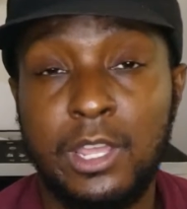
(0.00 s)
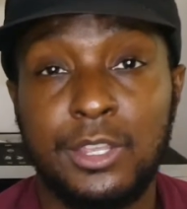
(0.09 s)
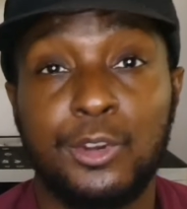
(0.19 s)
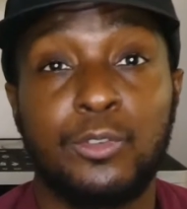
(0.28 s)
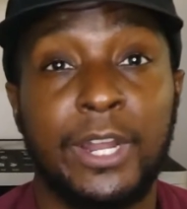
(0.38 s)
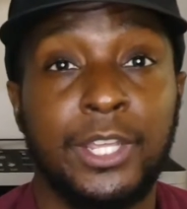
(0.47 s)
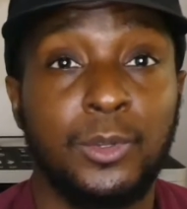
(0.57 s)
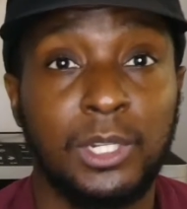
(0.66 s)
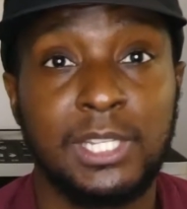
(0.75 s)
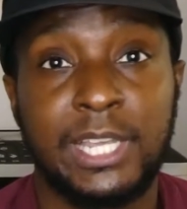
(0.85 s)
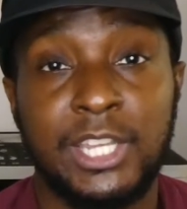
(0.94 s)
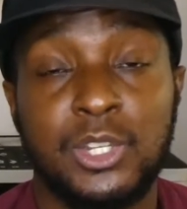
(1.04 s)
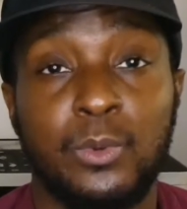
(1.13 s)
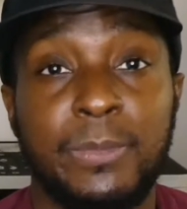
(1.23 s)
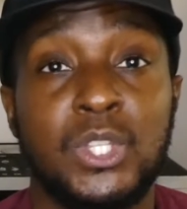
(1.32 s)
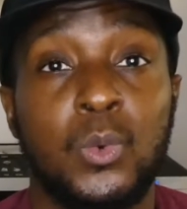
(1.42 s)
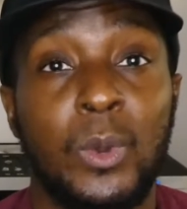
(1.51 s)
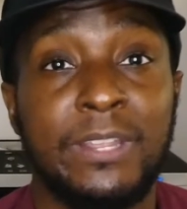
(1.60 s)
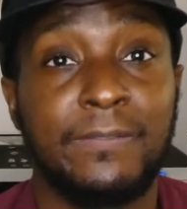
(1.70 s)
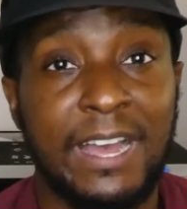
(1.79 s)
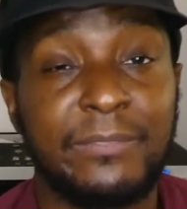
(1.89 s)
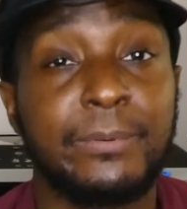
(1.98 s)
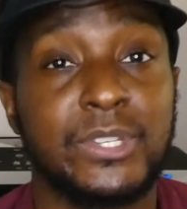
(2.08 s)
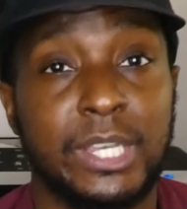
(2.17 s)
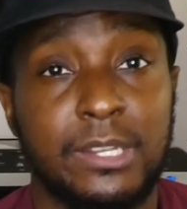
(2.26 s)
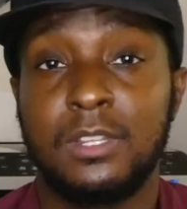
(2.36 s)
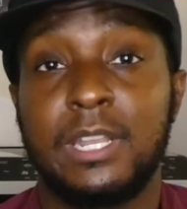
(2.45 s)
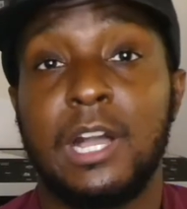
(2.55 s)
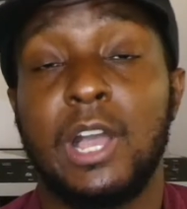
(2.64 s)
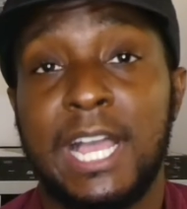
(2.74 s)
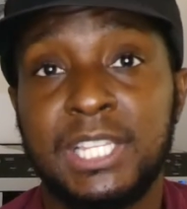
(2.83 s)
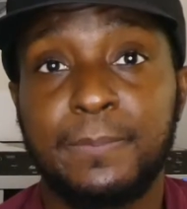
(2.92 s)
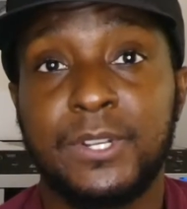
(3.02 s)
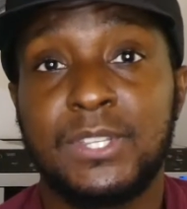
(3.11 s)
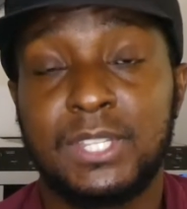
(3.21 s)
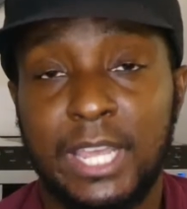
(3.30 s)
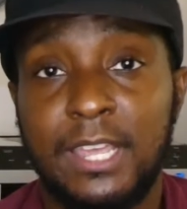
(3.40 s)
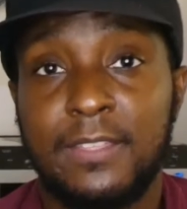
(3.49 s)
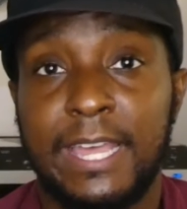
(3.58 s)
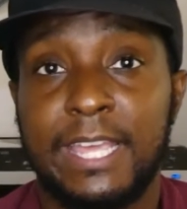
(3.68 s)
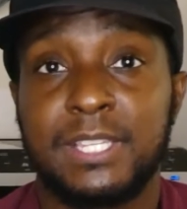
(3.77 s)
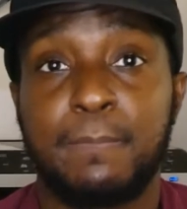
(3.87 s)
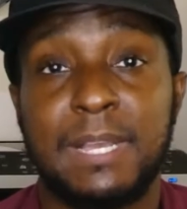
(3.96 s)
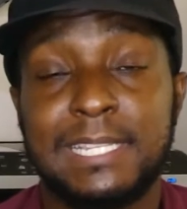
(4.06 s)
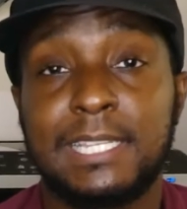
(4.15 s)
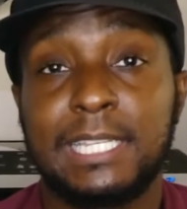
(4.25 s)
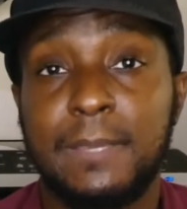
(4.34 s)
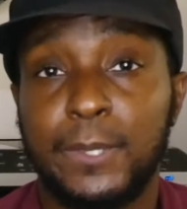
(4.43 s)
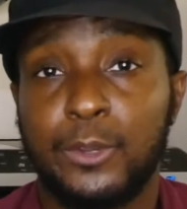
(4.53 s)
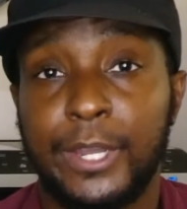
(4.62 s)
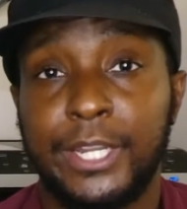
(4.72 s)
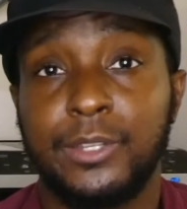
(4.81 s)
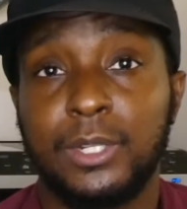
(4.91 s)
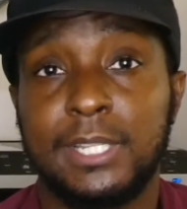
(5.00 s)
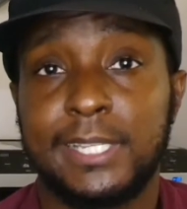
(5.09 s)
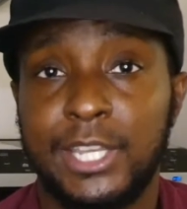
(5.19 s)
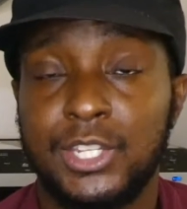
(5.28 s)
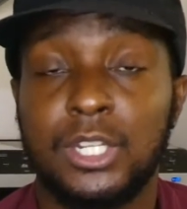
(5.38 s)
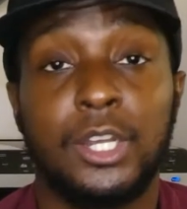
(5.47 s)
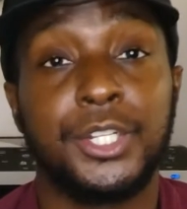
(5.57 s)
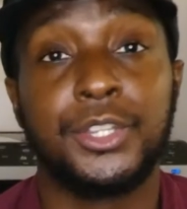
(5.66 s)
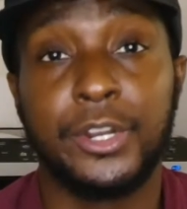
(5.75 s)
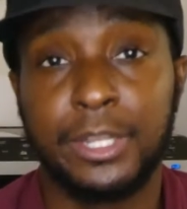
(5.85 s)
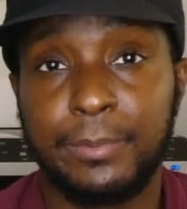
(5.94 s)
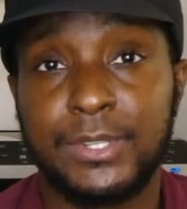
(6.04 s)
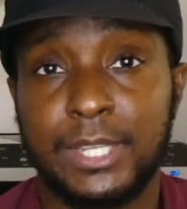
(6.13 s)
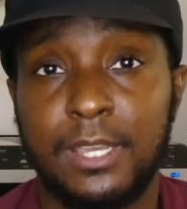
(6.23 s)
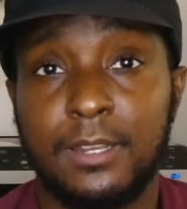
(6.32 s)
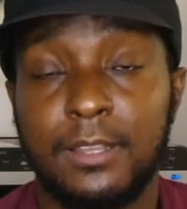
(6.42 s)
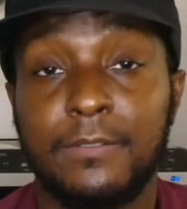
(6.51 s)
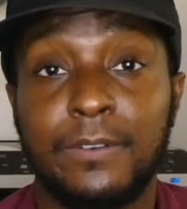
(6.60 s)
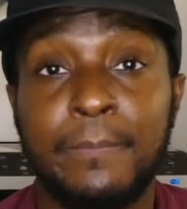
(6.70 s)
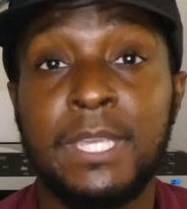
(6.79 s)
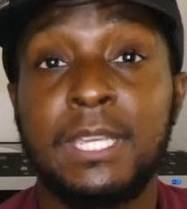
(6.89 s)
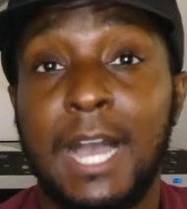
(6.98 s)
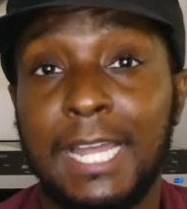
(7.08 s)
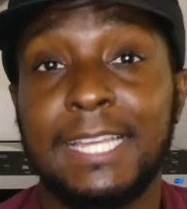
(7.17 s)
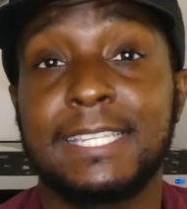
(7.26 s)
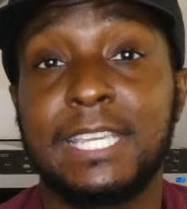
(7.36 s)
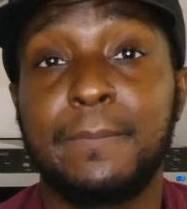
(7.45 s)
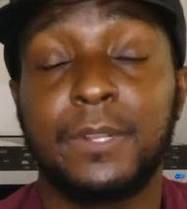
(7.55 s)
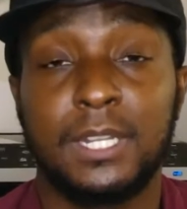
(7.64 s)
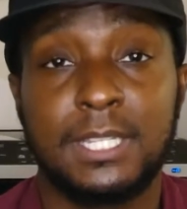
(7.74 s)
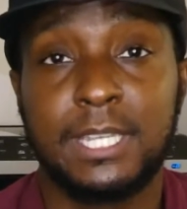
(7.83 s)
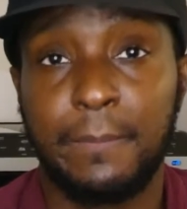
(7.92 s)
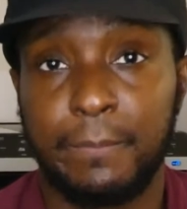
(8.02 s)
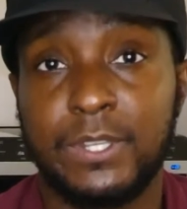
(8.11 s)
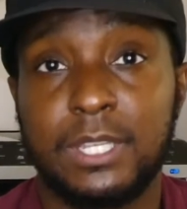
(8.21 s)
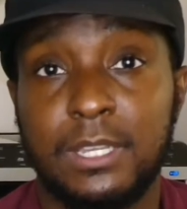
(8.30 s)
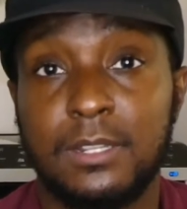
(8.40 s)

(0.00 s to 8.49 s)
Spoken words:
Your credit utilization would be 25%. Now, experts say that it's best to keep your credit utilization under 30%. For me, I like to keep it under 10%.